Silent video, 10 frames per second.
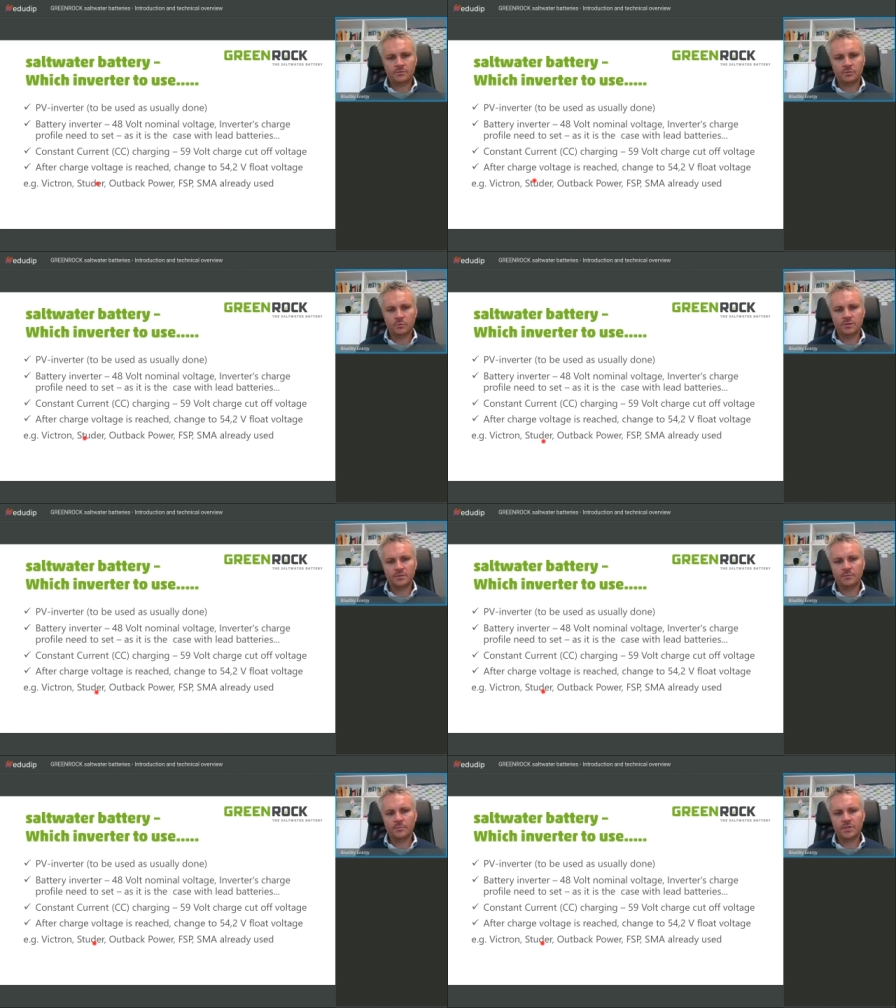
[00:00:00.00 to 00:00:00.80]
Those are
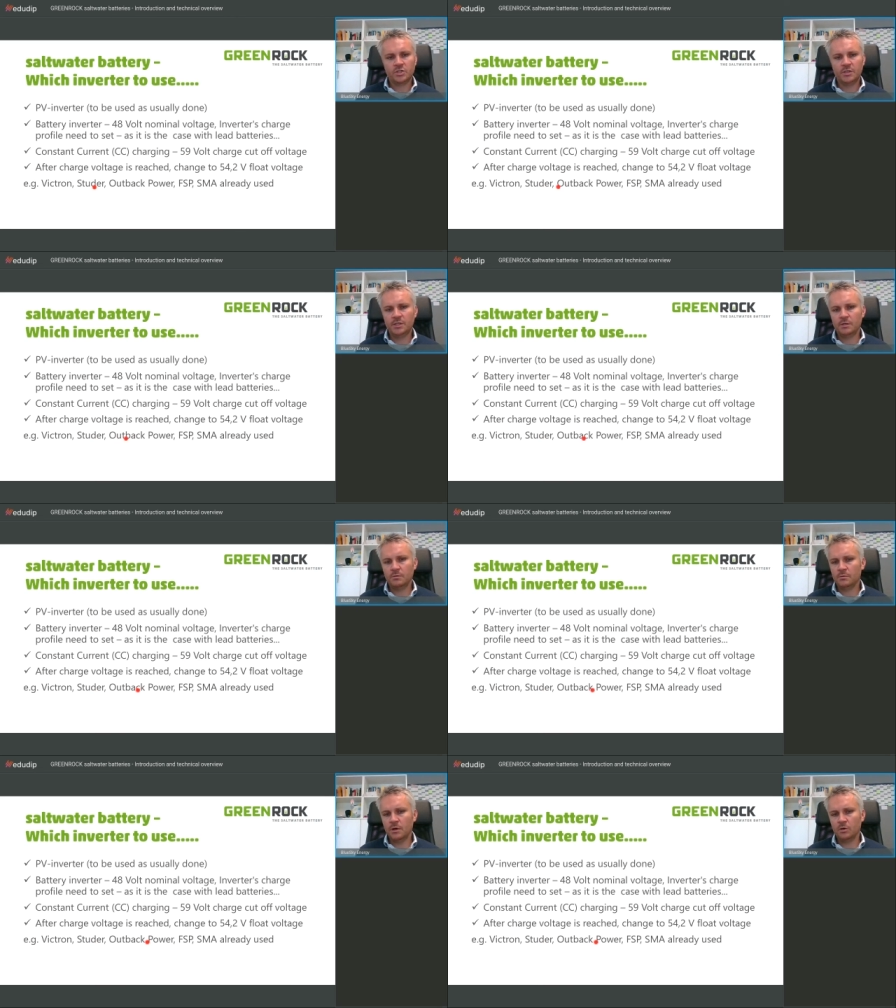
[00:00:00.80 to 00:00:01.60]
just
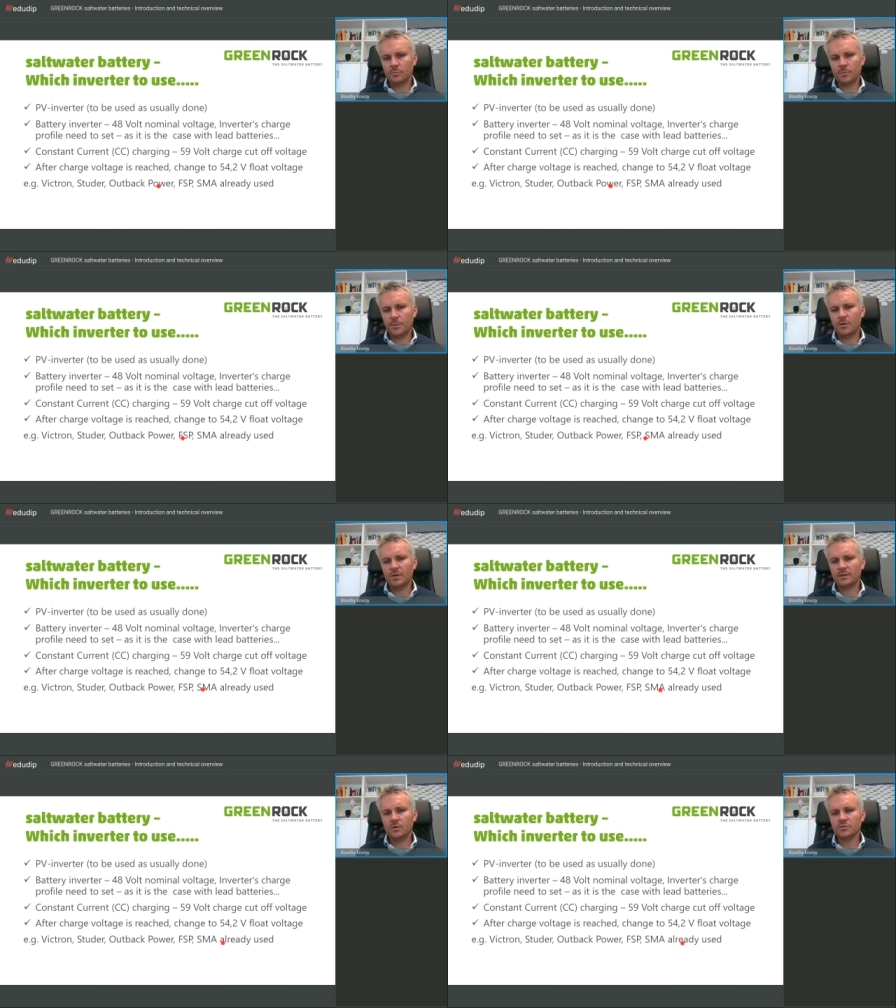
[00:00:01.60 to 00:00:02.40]
examples with
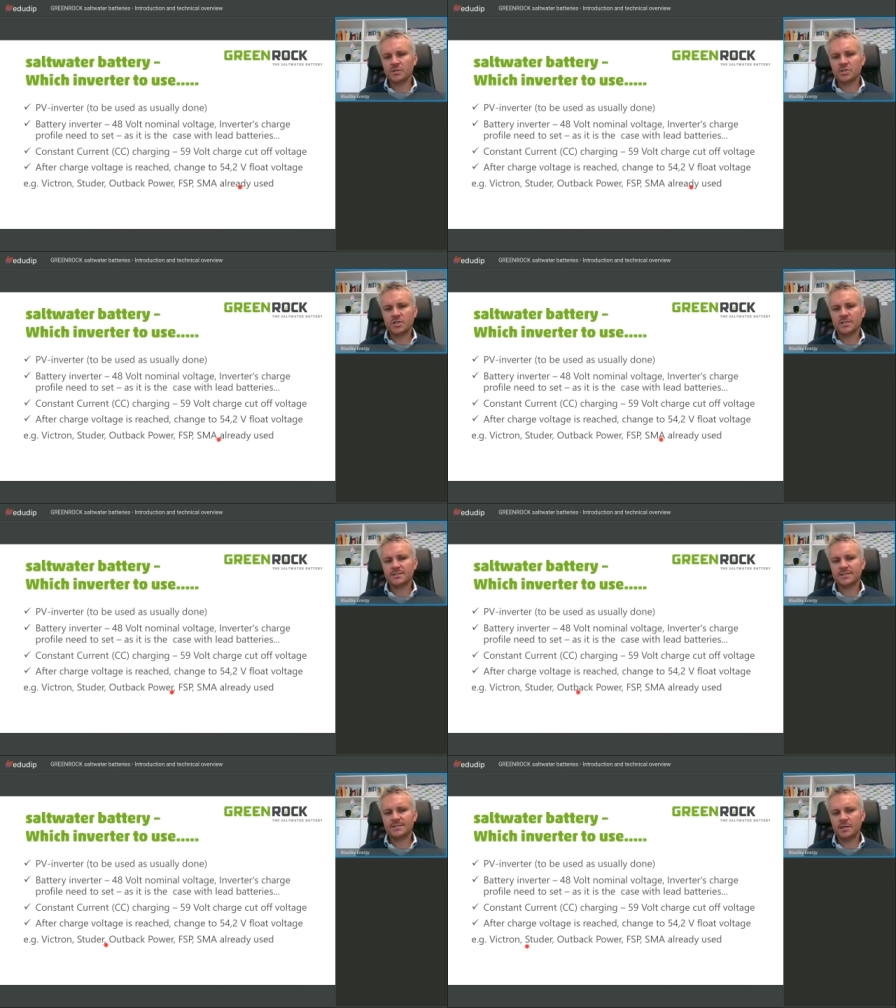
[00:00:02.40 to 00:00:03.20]
inverters
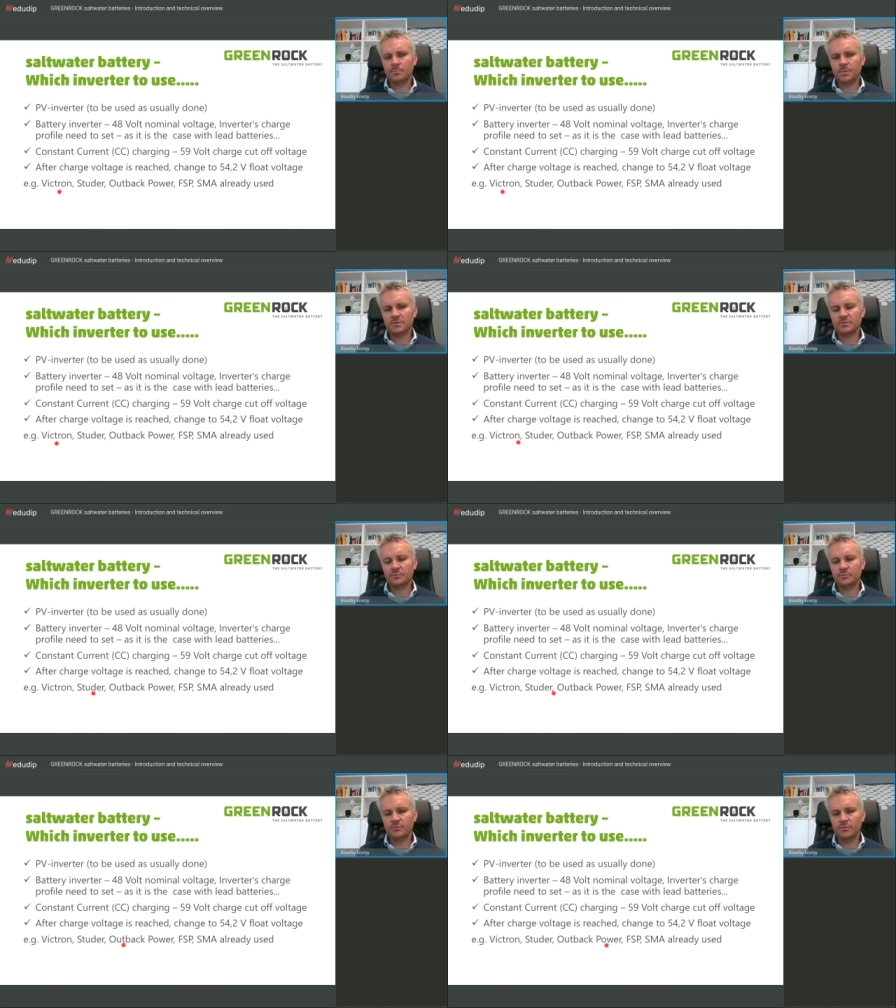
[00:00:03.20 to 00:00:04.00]

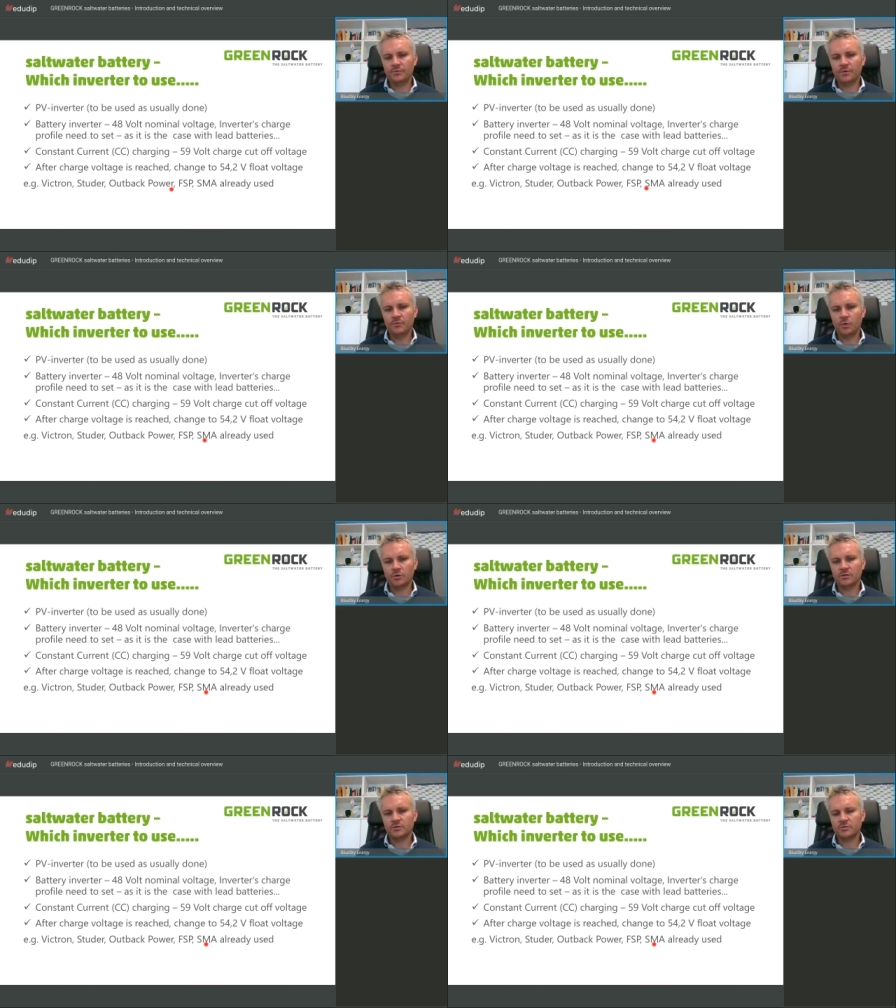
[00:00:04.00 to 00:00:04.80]
which we have been
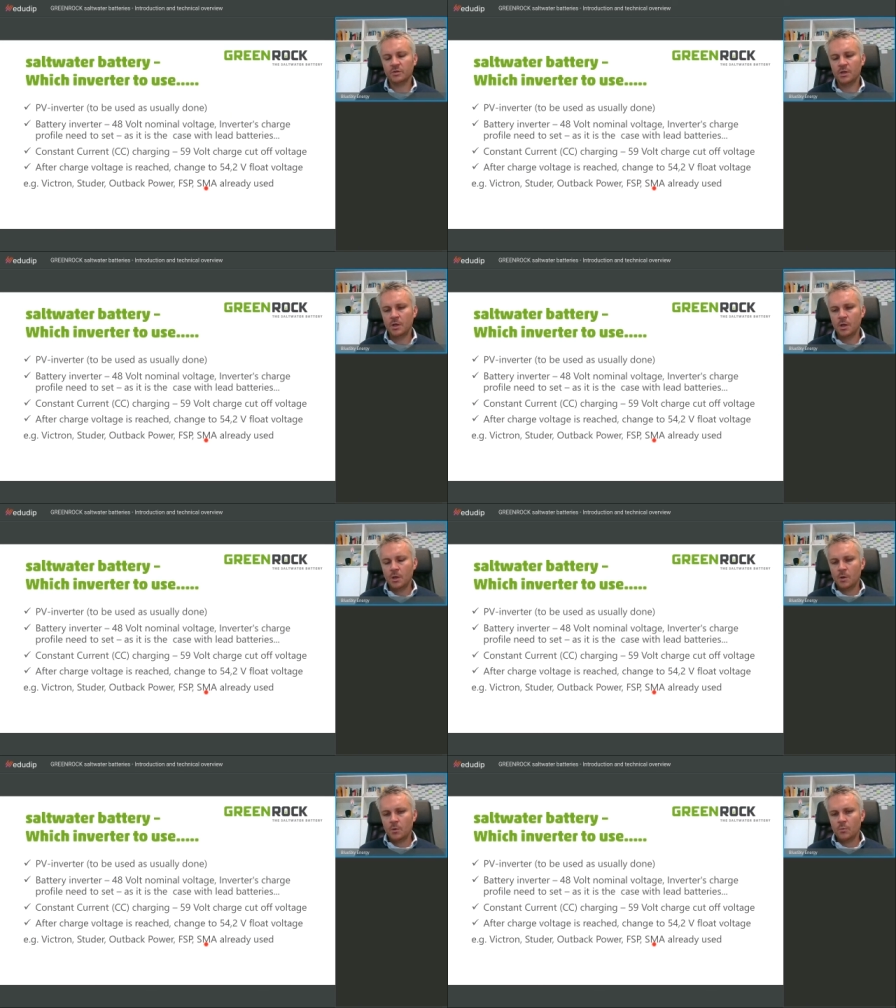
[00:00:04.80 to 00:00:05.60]
working with, but
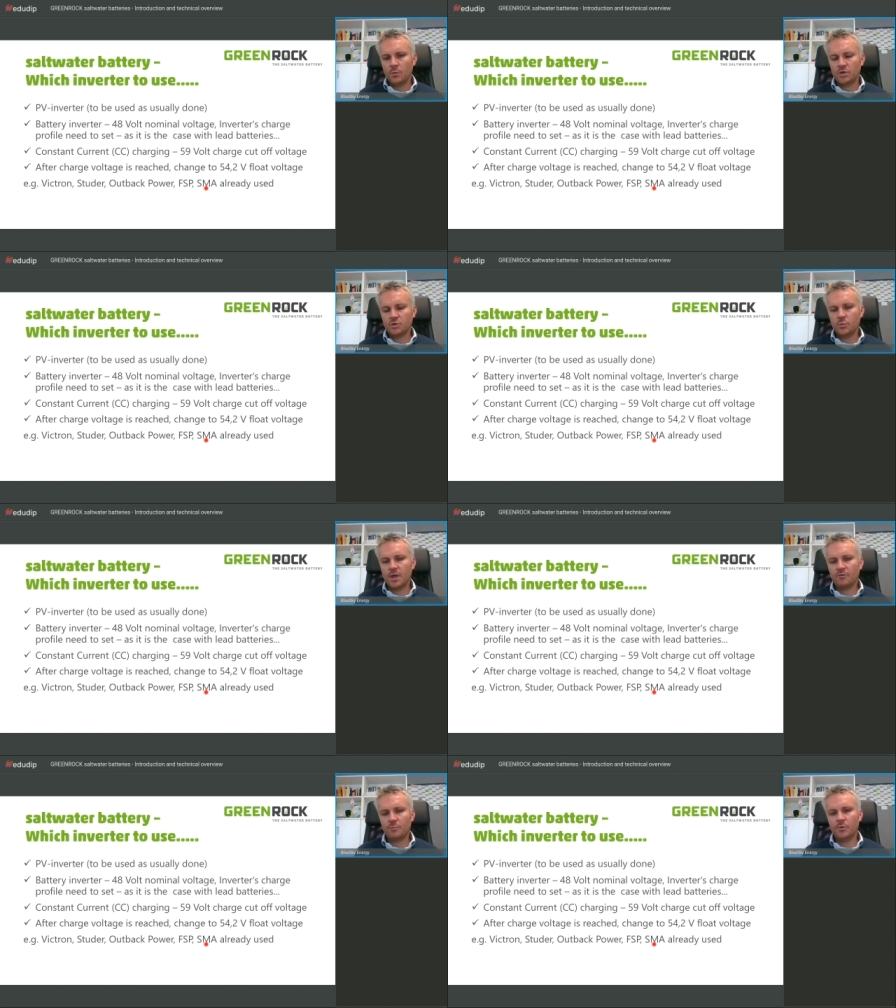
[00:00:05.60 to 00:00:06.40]
of course there are
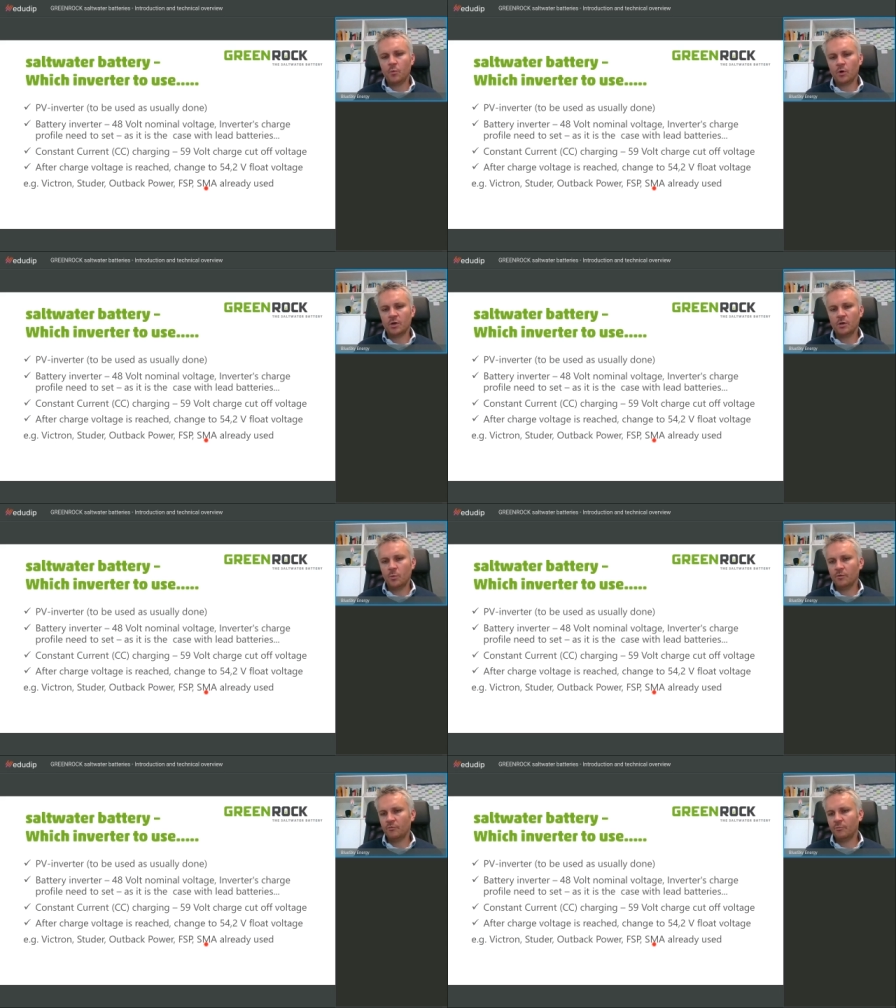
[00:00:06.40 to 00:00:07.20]
much more
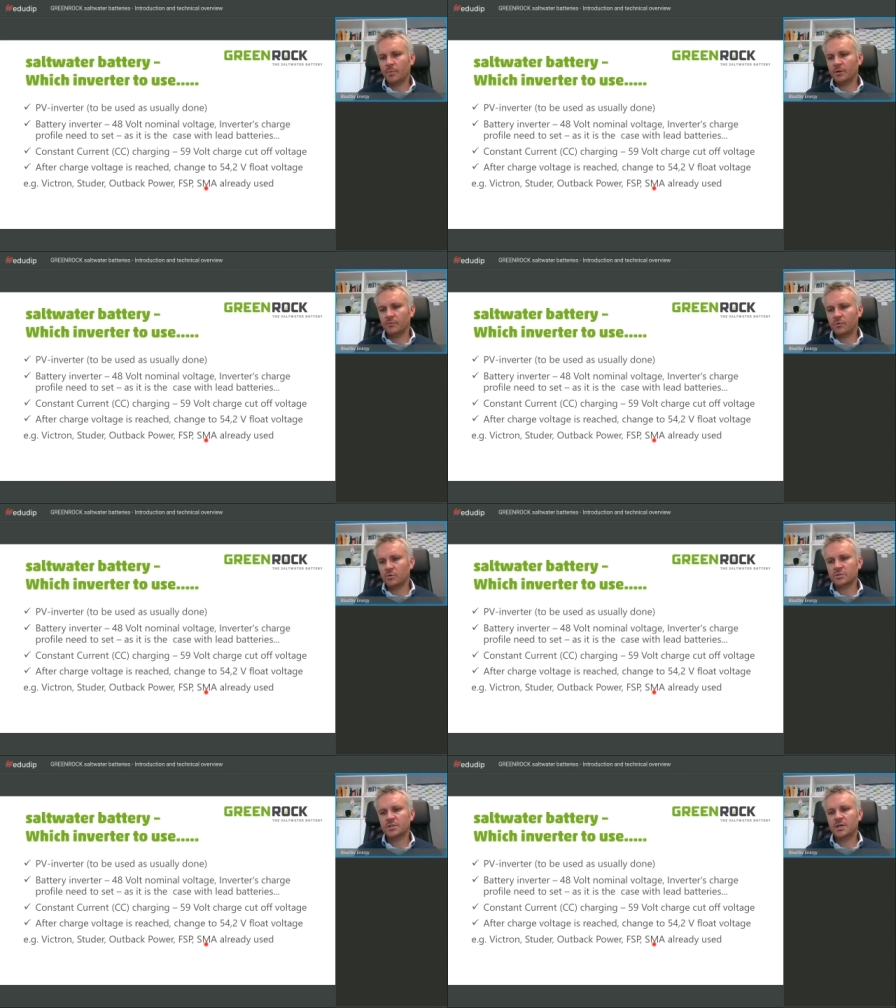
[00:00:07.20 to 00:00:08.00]
battery inverters
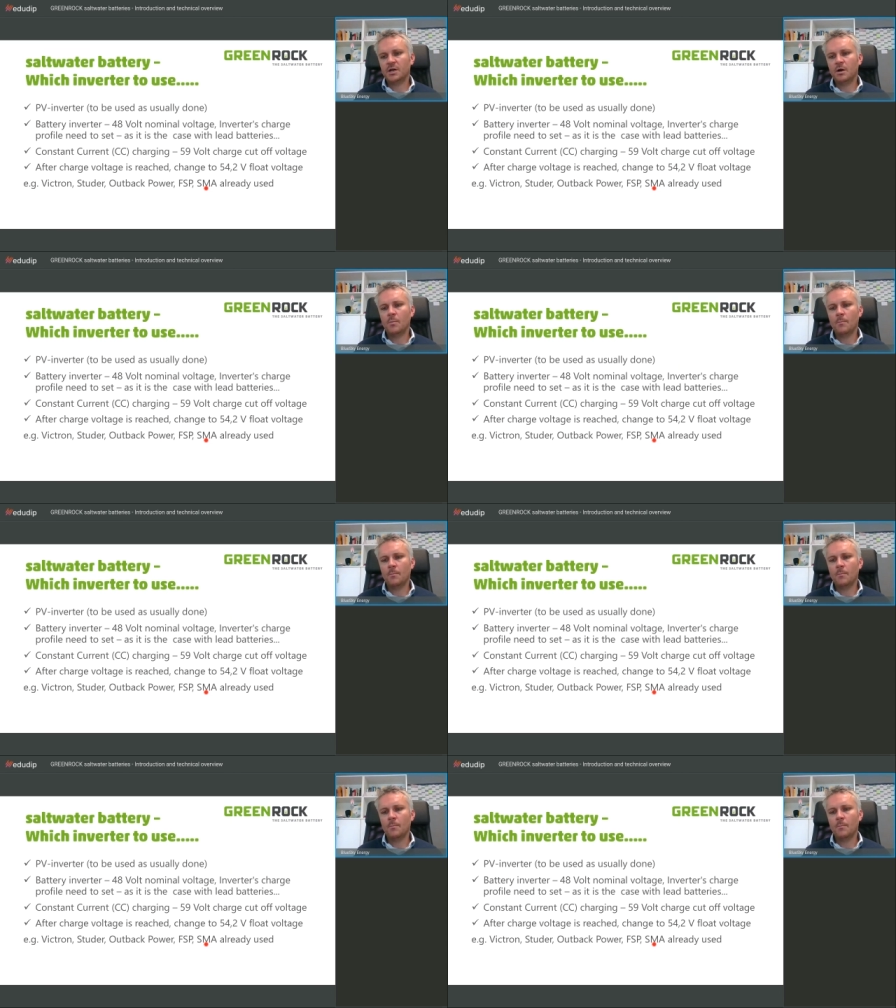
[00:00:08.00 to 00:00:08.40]
out there.